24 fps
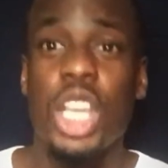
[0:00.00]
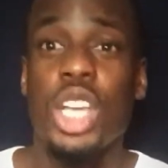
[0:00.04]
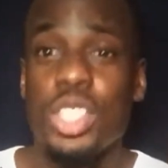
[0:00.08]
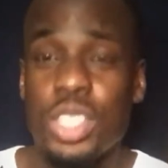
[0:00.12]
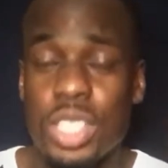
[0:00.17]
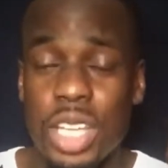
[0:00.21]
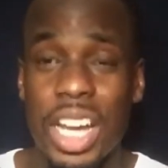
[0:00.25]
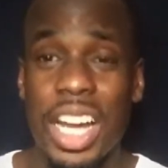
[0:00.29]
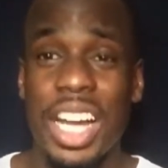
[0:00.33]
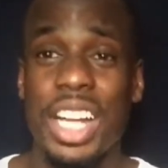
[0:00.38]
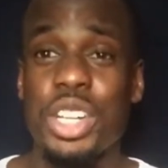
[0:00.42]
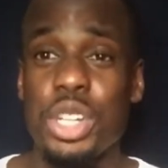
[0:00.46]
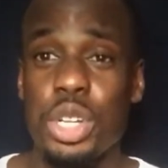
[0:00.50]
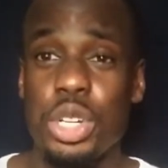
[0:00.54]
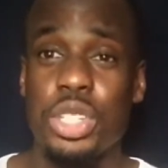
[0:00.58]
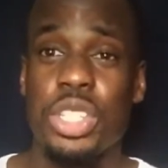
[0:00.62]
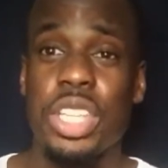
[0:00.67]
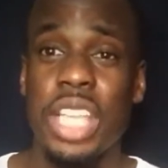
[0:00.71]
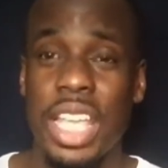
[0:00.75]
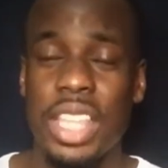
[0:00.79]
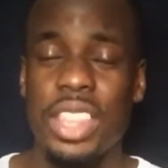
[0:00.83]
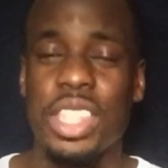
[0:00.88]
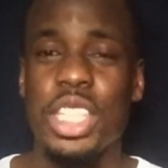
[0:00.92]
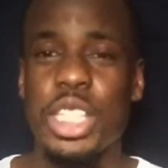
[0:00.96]
to
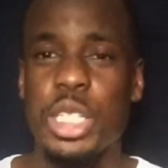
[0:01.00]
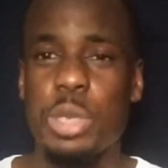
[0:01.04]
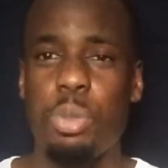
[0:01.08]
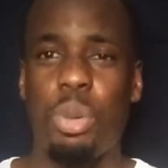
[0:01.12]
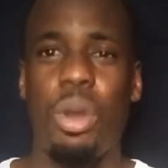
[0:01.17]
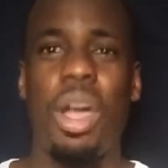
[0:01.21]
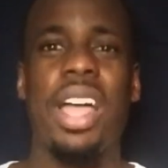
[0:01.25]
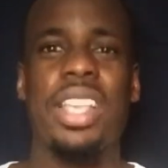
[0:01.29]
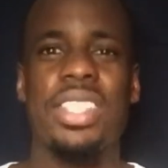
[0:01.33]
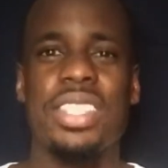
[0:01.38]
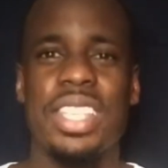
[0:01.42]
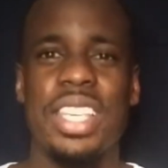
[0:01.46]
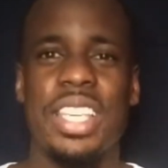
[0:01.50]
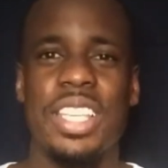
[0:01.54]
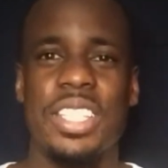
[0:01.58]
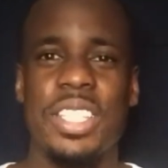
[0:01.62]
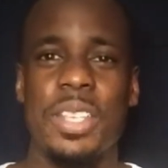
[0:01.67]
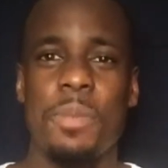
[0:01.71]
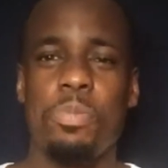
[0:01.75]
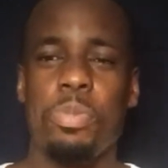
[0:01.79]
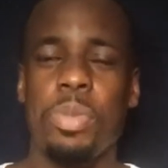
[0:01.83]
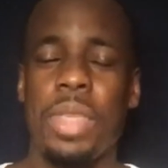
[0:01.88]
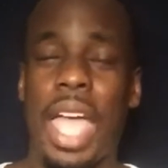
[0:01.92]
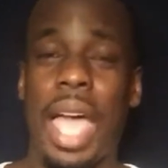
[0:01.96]
understand this process.
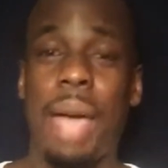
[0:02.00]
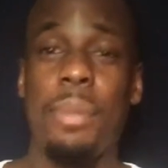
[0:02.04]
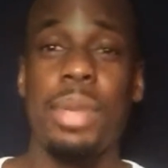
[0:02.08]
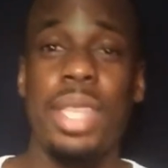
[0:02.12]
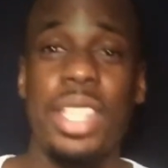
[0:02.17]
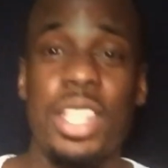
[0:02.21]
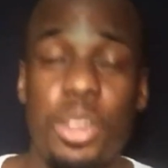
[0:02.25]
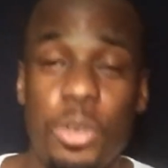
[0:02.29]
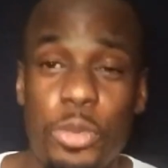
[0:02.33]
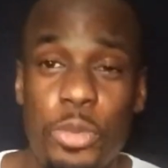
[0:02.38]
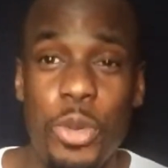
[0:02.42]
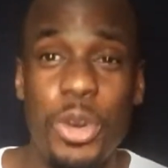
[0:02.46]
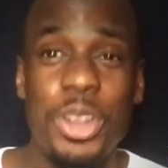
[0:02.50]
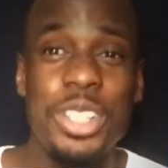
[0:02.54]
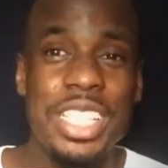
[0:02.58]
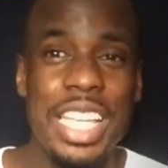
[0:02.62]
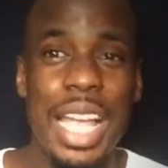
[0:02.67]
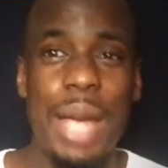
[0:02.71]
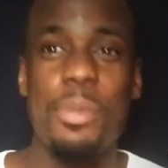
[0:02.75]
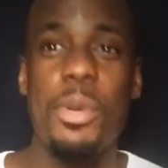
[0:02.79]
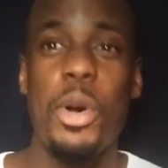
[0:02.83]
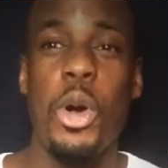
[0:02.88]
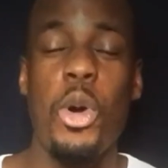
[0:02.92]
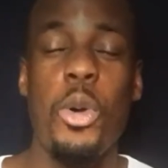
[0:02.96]
I mean, the
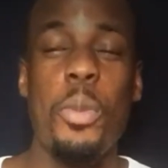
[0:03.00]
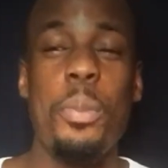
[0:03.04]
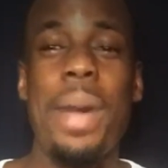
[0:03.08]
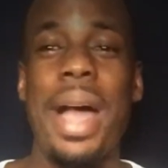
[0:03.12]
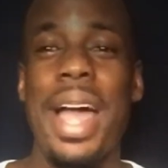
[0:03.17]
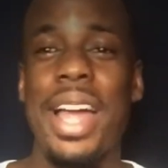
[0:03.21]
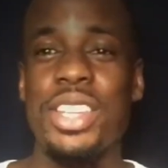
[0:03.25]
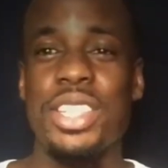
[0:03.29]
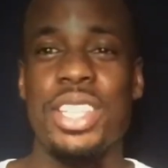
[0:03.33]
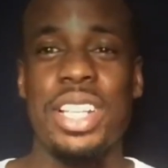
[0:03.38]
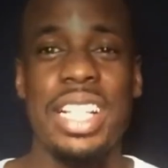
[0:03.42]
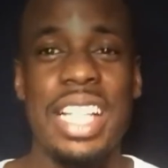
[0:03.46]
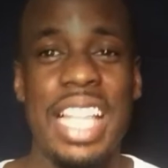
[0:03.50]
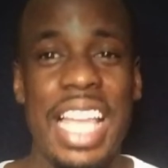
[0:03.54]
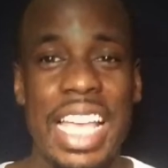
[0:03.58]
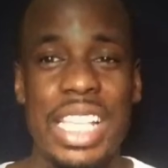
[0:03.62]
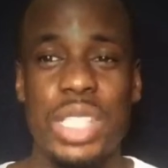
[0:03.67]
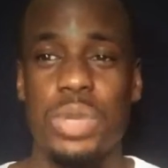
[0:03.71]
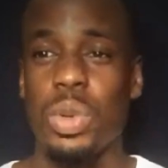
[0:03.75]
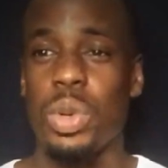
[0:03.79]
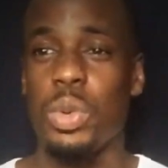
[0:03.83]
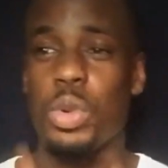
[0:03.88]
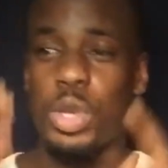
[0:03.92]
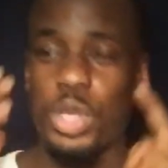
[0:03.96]
first-time home buyers class,
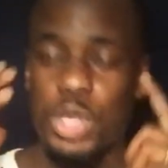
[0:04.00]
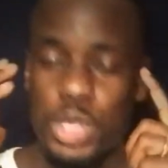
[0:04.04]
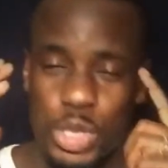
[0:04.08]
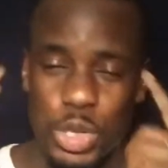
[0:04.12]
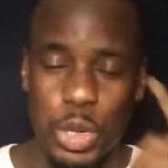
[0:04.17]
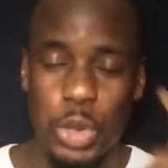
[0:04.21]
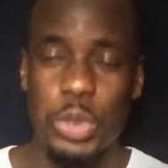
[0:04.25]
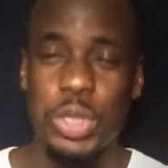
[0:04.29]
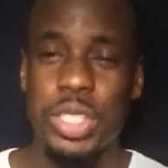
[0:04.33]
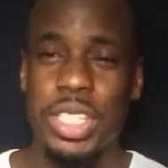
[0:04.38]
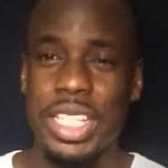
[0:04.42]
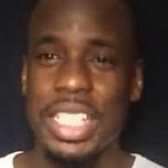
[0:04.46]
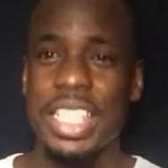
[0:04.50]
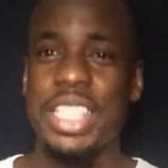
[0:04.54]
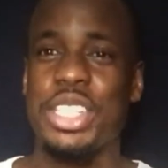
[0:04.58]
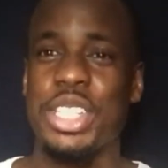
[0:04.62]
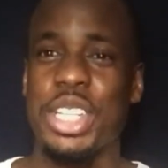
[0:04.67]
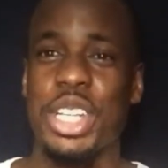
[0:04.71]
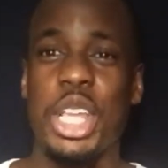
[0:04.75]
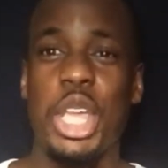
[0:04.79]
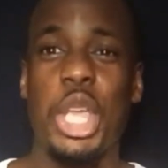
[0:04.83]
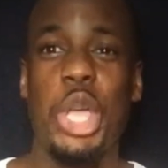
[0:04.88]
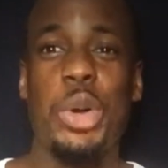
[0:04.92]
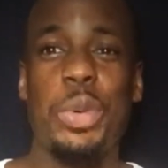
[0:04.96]
we were so
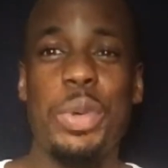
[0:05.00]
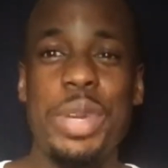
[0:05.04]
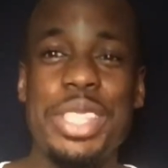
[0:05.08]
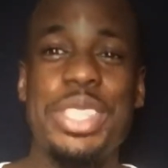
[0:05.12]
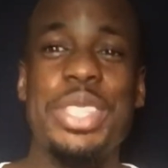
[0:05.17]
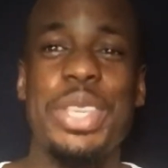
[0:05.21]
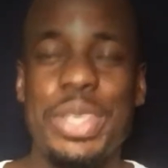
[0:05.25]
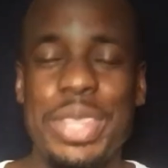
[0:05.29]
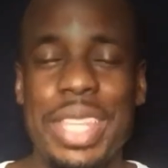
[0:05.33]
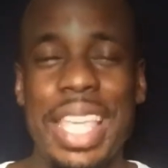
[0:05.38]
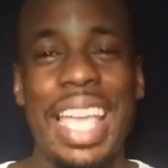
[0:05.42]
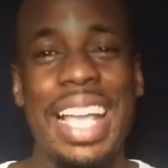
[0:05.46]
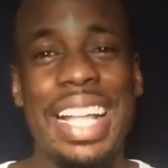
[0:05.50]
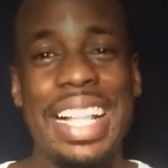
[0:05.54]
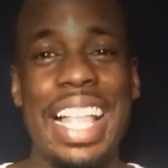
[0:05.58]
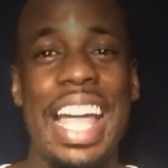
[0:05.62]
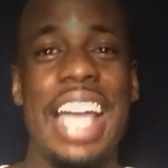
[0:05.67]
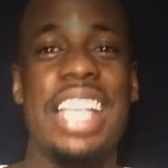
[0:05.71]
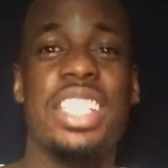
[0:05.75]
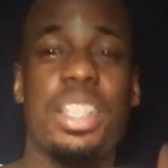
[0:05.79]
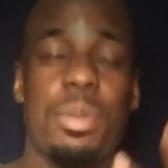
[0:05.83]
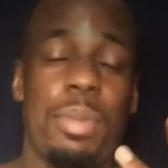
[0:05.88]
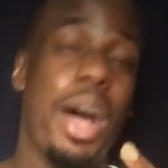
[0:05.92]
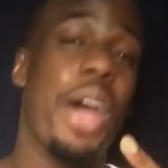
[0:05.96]
diligent. We took that
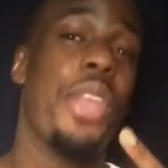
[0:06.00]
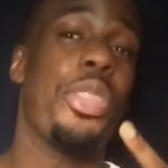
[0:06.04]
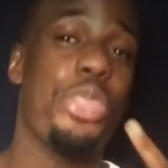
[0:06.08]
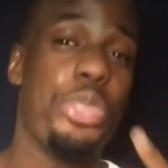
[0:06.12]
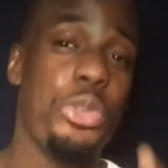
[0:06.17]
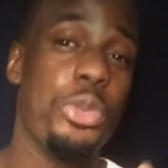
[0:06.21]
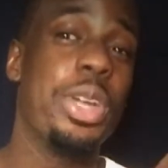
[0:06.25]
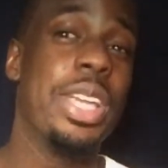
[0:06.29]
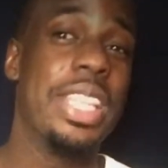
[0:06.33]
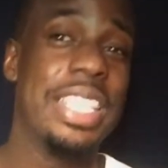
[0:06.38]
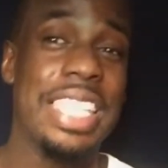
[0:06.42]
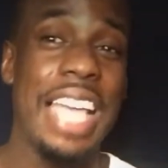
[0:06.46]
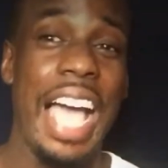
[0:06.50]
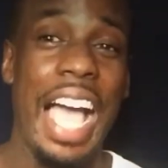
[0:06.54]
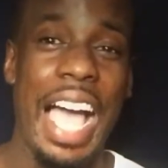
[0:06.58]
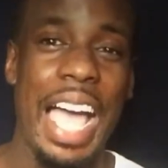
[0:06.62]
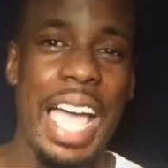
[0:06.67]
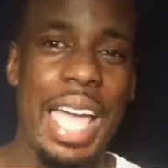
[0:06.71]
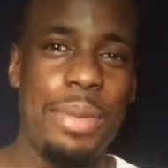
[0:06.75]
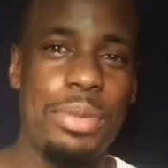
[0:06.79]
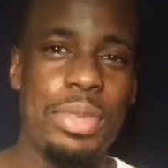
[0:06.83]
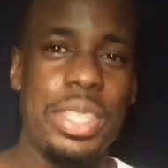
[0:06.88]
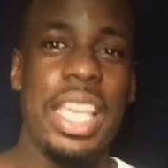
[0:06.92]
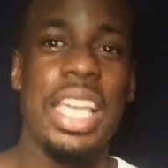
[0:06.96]
class about 3
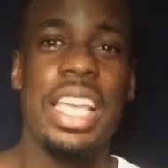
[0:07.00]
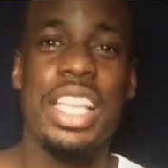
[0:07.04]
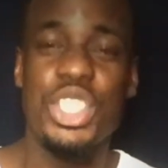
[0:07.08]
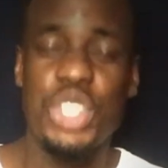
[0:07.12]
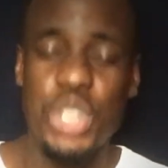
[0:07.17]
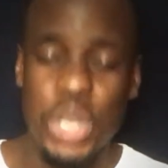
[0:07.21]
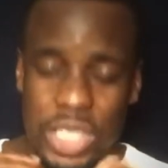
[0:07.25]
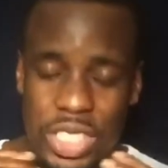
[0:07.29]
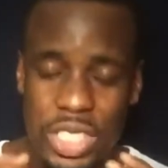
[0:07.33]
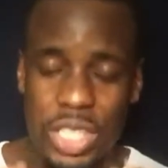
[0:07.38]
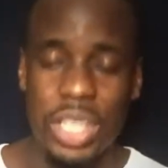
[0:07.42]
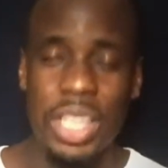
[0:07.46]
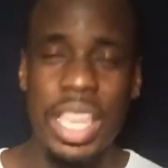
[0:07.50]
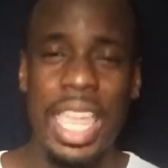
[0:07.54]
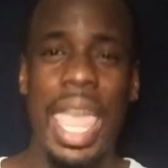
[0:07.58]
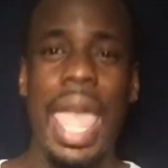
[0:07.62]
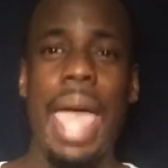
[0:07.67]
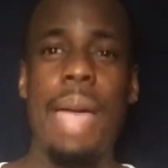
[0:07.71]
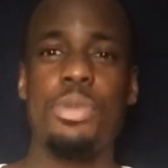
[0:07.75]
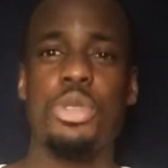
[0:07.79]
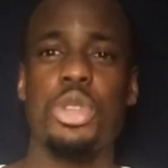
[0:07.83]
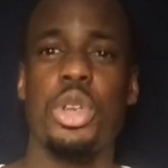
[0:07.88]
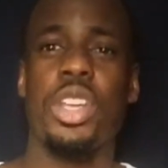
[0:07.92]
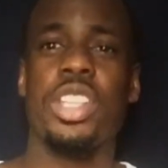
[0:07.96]
times just to
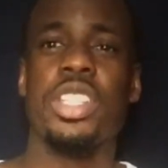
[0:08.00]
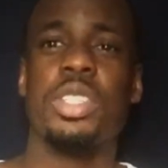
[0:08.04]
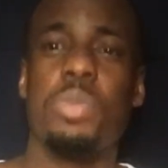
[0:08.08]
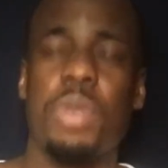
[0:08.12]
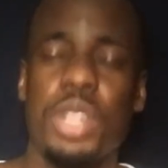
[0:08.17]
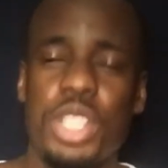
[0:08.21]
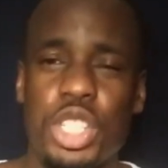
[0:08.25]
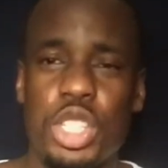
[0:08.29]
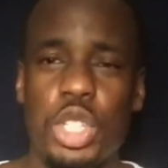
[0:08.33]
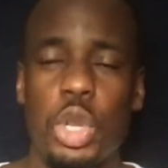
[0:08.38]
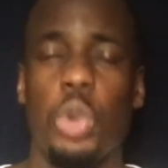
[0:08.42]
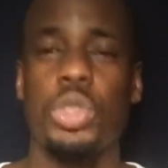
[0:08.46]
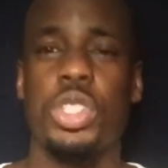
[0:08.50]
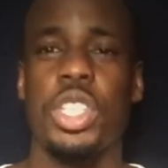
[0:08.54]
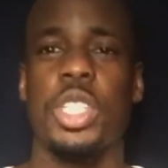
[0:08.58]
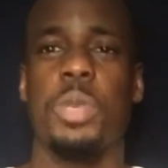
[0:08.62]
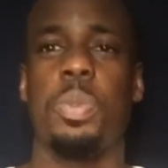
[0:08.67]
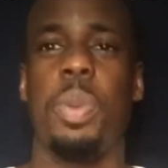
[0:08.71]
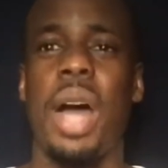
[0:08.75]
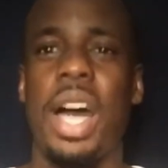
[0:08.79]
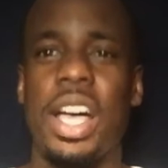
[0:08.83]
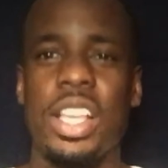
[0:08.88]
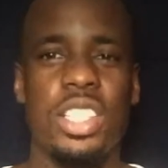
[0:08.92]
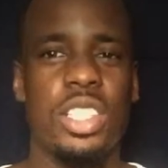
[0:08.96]
capture as much notes as
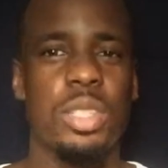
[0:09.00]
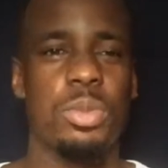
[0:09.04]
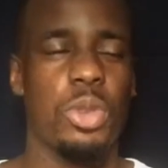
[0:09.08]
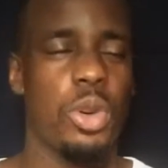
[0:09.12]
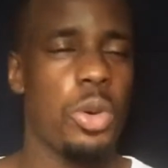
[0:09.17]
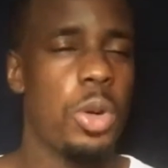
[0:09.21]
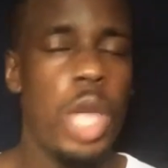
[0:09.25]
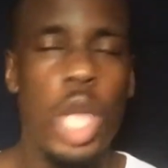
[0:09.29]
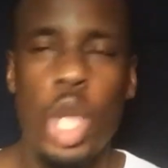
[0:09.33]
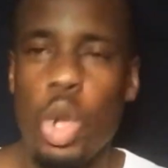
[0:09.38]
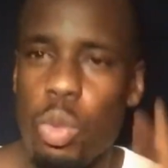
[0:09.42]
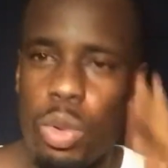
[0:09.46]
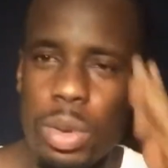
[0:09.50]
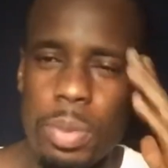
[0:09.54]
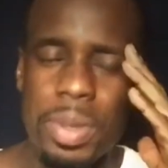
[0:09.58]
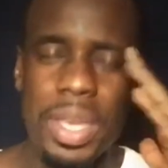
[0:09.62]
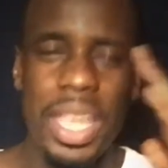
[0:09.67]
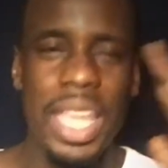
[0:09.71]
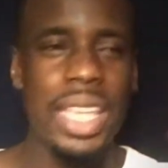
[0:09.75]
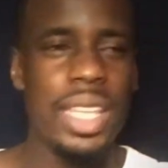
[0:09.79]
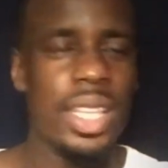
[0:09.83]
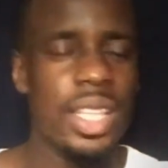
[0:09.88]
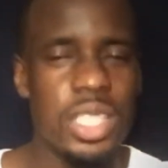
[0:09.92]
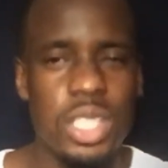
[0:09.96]
possible. We
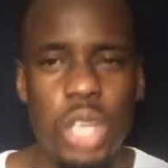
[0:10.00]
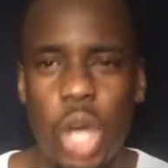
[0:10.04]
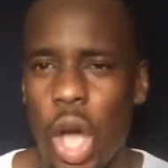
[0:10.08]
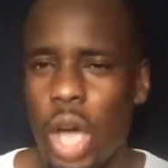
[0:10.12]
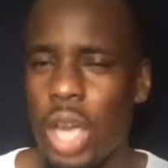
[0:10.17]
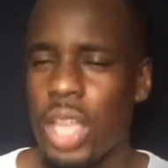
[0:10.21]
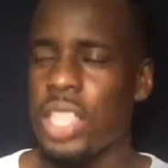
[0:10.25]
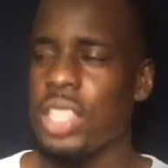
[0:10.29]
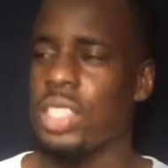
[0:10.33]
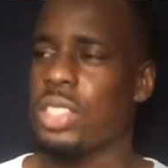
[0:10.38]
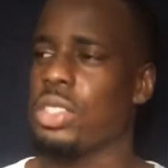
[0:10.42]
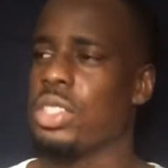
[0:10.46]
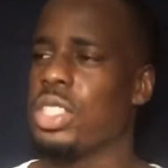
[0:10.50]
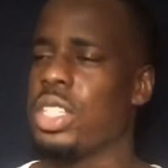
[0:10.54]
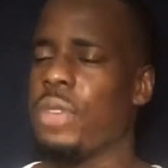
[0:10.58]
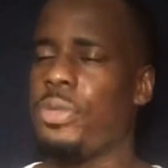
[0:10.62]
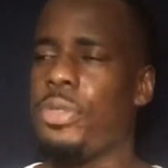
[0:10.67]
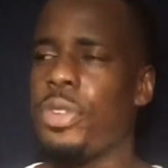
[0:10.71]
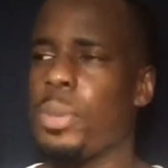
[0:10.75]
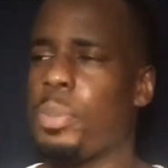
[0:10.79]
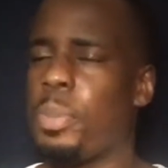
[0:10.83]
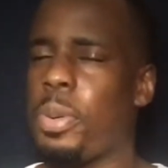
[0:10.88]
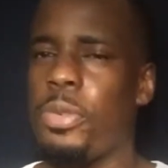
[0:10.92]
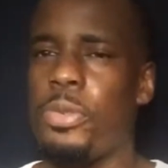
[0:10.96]
began to talking to
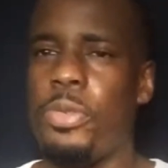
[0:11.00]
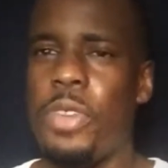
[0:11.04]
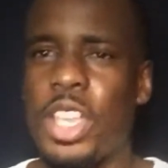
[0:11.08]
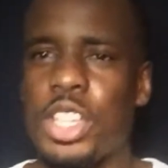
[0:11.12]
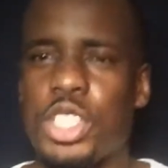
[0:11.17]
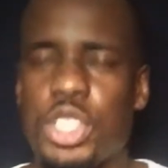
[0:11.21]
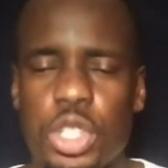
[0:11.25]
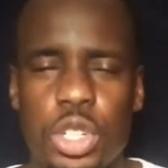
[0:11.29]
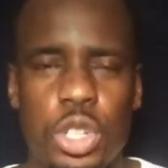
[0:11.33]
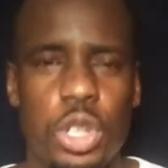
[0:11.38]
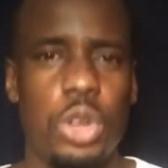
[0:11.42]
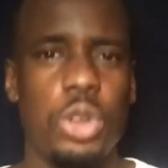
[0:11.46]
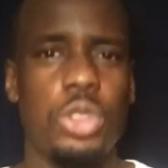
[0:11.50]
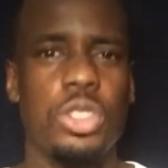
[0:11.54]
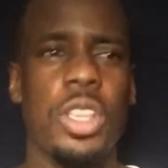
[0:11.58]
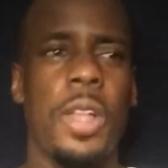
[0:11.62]
different professionals,